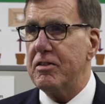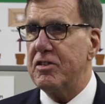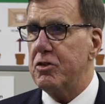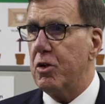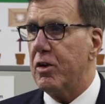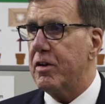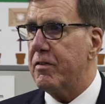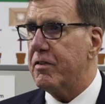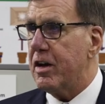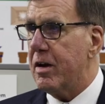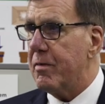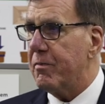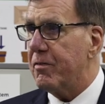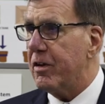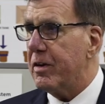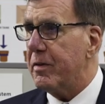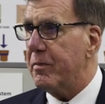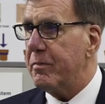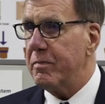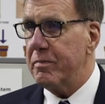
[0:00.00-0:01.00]
sort of
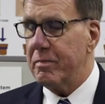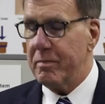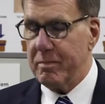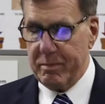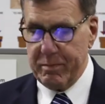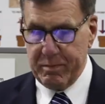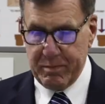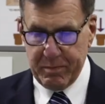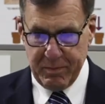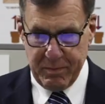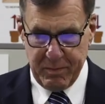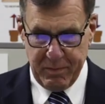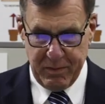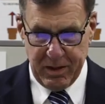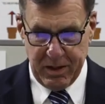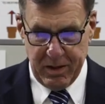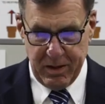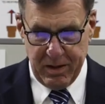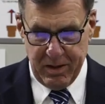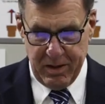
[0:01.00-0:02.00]
comfort.
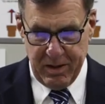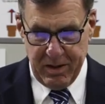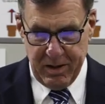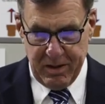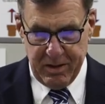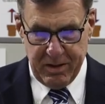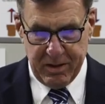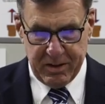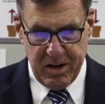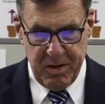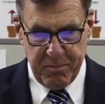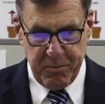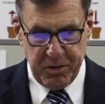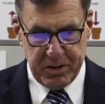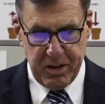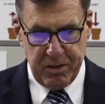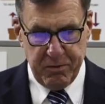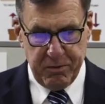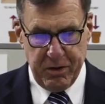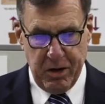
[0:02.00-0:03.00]
The comfort
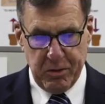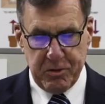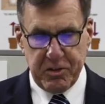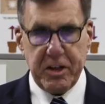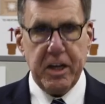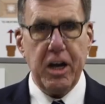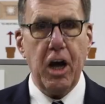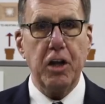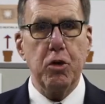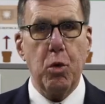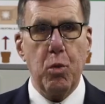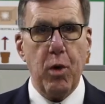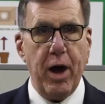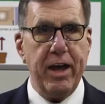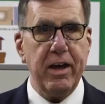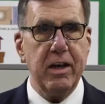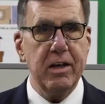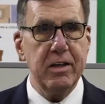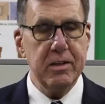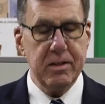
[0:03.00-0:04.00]
that flows the other
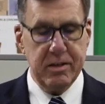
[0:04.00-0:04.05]
way,